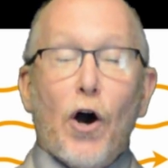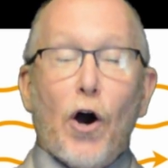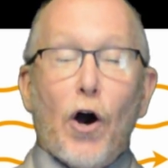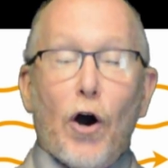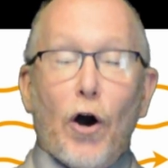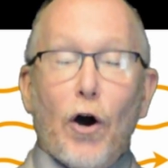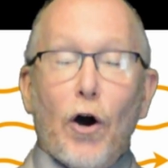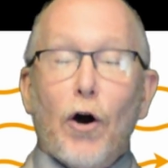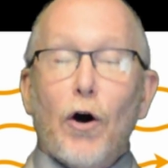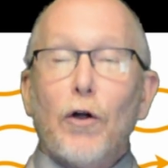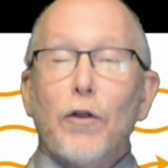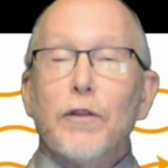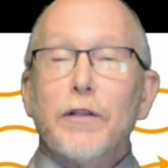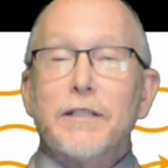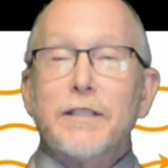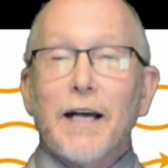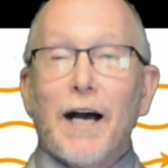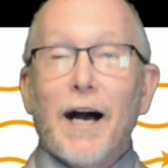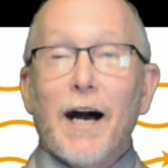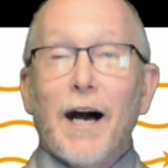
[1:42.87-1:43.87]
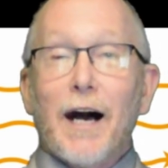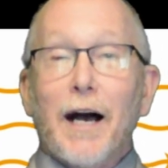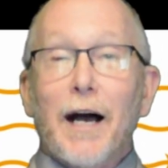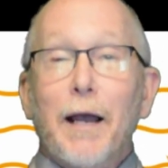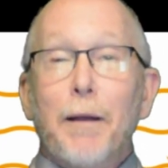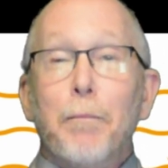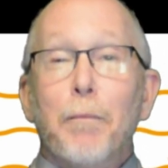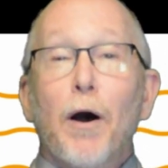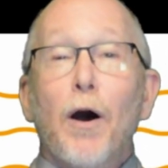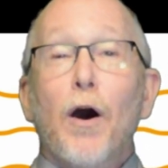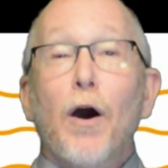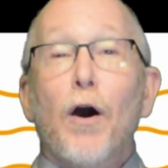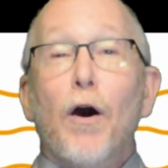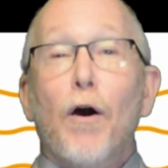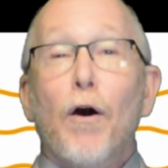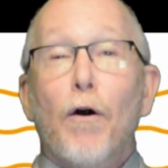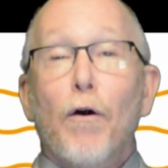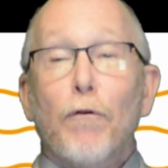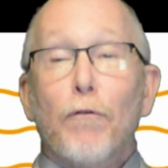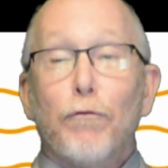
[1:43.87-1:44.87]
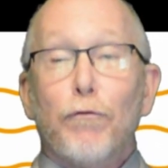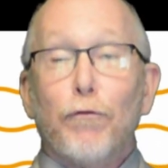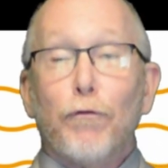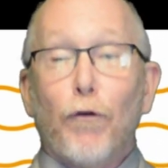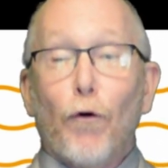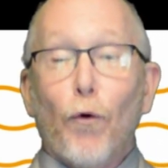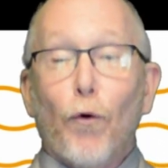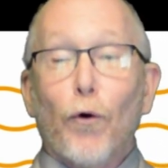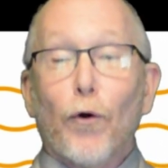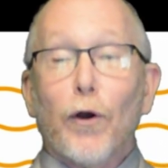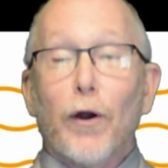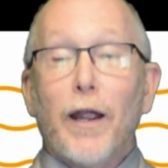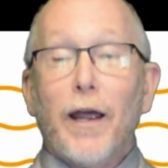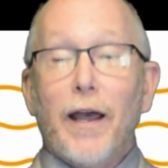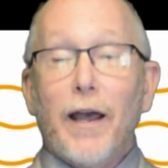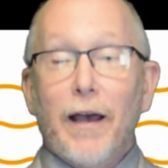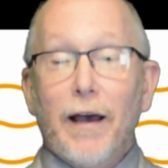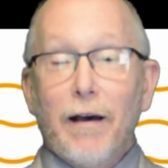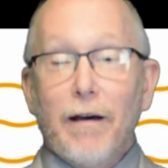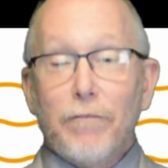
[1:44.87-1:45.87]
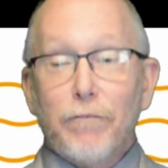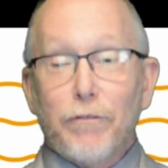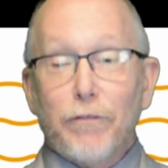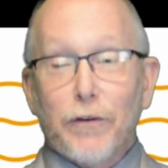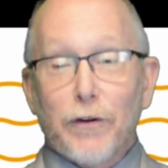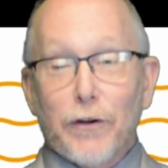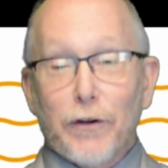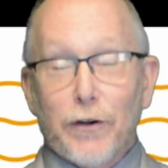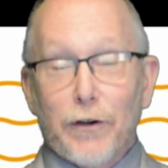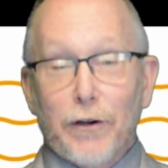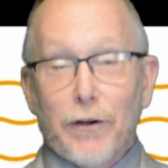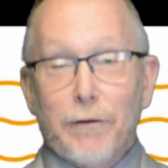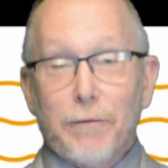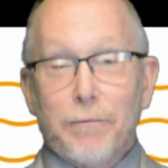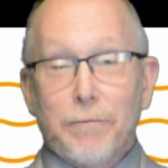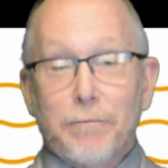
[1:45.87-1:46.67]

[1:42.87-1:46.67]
all the time, forever.